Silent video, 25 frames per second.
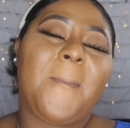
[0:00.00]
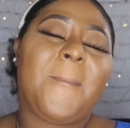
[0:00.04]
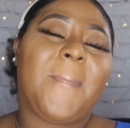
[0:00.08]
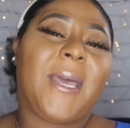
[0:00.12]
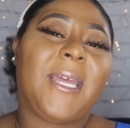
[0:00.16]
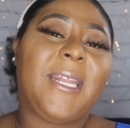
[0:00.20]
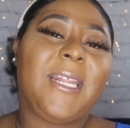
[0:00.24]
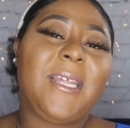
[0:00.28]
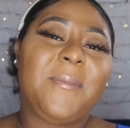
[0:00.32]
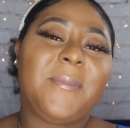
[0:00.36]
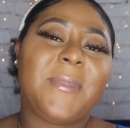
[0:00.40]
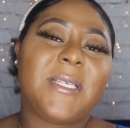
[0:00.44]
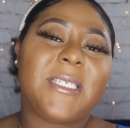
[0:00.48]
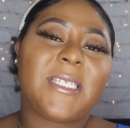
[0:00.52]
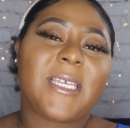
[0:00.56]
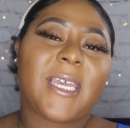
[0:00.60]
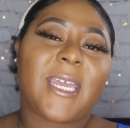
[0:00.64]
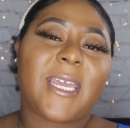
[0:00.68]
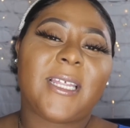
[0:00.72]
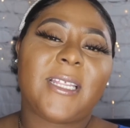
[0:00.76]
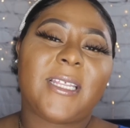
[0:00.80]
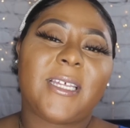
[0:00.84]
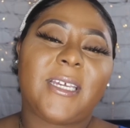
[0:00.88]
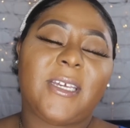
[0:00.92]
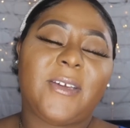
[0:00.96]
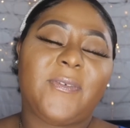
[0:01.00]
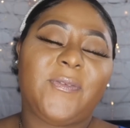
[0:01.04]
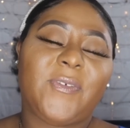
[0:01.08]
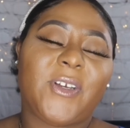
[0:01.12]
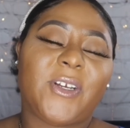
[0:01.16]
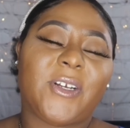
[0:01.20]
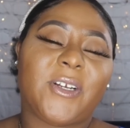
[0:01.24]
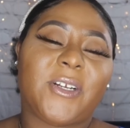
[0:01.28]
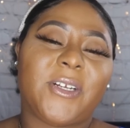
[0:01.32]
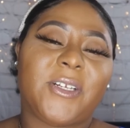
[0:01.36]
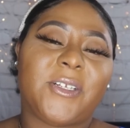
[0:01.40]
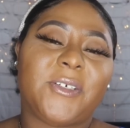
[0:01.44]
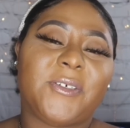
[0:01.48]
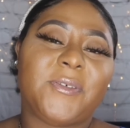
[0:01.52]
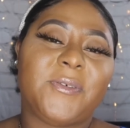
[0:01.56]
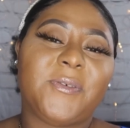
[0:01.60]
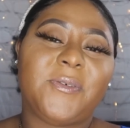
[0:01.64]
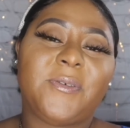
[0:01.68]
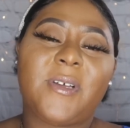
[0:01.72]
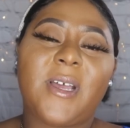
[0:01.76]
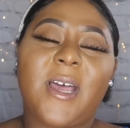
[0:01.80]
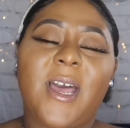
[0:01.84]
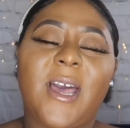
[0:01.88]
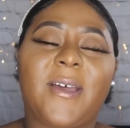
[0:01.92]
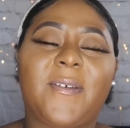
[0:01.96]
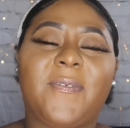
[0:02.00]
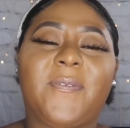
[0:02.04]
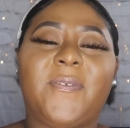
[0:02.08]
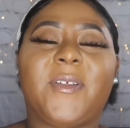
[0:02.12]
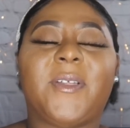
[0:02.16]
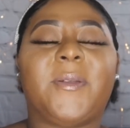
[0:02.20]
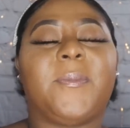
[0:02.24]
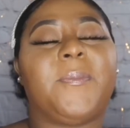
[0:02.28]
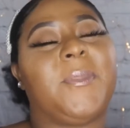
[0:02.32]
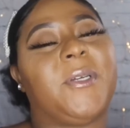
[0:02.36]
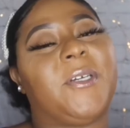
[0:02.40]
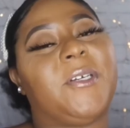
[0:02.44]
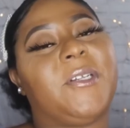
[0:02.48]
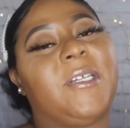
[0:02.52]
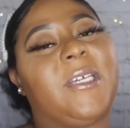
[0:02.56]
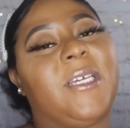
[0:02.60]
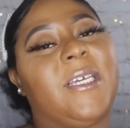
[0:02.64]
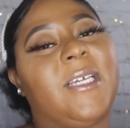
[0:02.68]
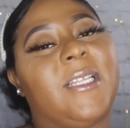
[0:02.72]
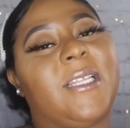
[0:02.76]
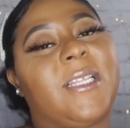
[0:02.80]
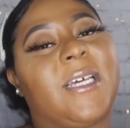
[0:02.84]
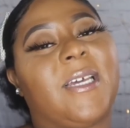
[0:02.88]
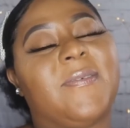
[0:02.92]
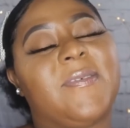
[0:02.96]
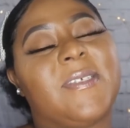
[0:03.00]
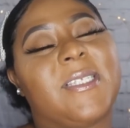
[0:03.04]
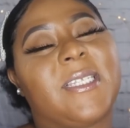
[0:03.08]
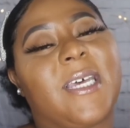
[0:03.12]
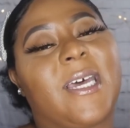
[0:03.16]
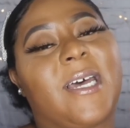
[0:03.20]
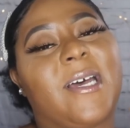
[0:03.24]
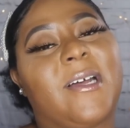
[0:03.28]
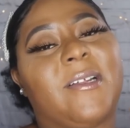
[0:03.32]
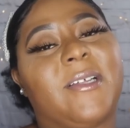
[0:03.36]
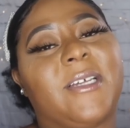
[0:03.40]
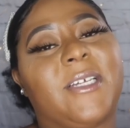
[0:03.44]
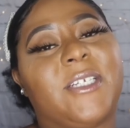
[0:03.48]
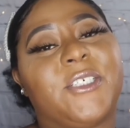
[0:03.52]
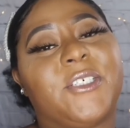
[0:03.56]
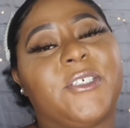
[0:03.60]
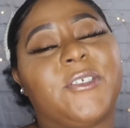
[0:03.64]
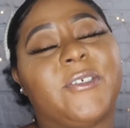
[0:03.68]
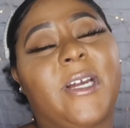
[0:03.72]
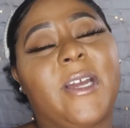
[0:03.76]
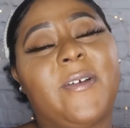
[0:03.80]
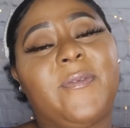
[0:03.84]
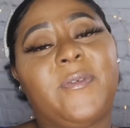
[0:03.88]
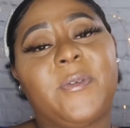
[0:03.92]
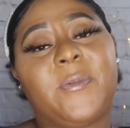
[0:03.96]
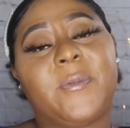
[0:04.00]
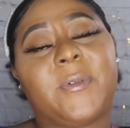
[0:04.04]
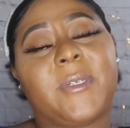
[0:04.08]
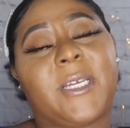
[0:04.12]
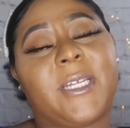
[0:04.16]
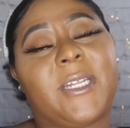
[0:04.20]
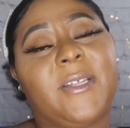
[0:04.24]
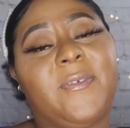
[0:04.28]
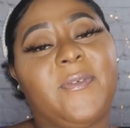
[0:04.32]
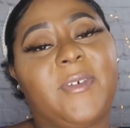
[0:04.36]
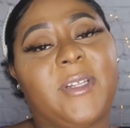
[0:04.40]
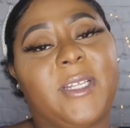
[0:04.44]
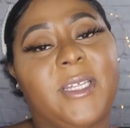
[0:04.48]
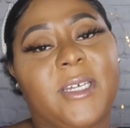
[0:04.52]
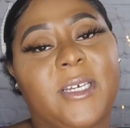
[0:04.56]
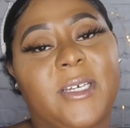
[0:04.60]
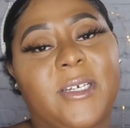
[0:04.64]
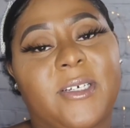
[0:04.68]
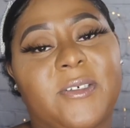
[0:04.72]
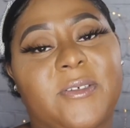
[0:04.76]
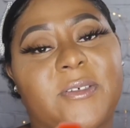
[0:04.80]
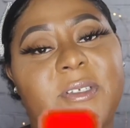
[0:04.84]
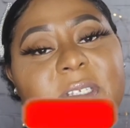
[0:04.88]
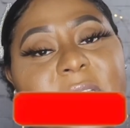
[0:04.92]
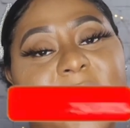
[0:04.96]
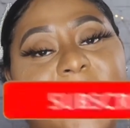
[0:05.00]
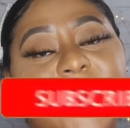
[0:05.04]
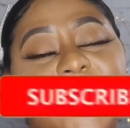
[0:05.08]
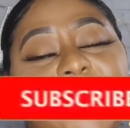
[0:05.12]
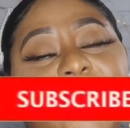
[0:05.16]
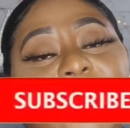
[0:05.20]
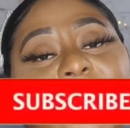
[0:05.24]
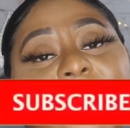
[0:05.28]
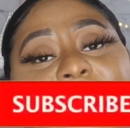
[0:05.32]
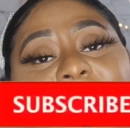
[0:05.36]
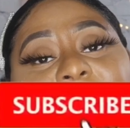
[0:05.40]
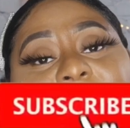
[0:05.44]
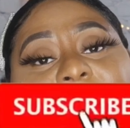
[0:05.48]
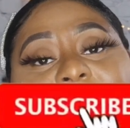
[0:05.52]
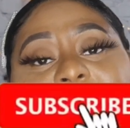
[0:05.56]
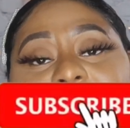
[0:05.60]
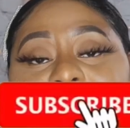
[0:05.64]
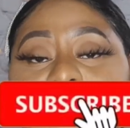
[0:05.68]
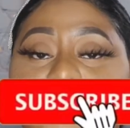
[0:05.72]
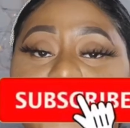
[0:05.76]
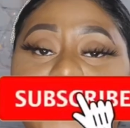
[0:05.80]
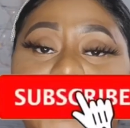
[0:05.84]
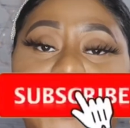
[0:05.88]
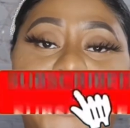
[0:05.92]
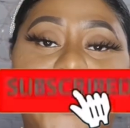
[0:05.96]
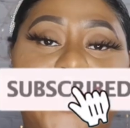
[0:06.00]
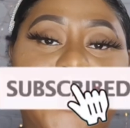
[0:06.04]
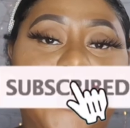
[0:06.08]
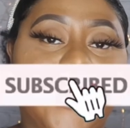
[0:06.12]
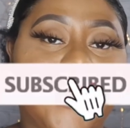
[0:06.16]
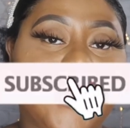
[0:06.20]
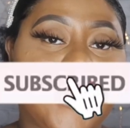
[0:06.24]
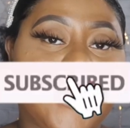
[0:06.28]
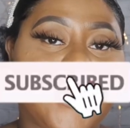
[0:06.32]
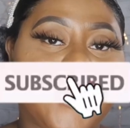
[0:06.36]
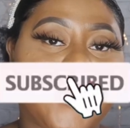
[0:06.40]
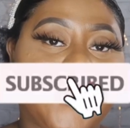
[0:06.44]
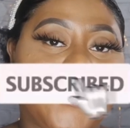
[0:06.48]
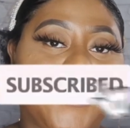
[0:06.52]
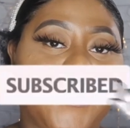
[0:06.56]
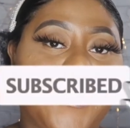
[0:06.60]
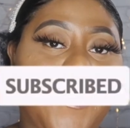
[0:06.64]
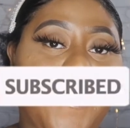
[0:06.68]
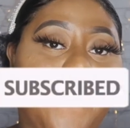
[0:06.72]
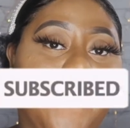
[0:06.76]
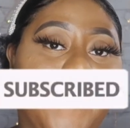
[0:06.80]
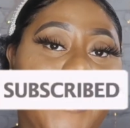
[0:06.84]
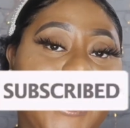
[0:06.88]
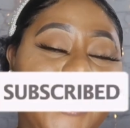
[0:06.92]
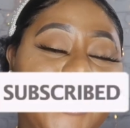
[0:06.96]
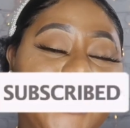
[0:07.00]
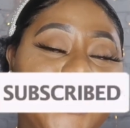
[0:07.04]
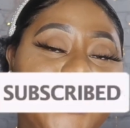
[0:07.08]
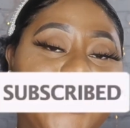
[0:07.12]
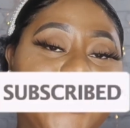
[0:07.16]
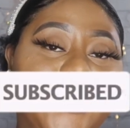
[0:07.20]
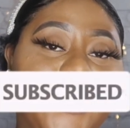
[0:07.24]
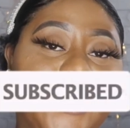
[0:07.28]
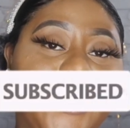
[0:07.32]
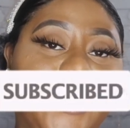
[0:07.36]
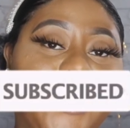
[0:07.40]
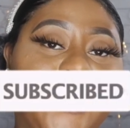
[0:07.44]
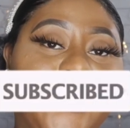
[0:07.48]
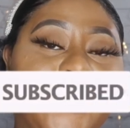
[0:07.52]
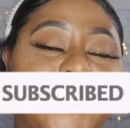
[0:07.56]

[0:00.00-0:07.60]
my name is kayla if you're new i film beauty lifestyle and travel related videos so if that is something you're into make sure you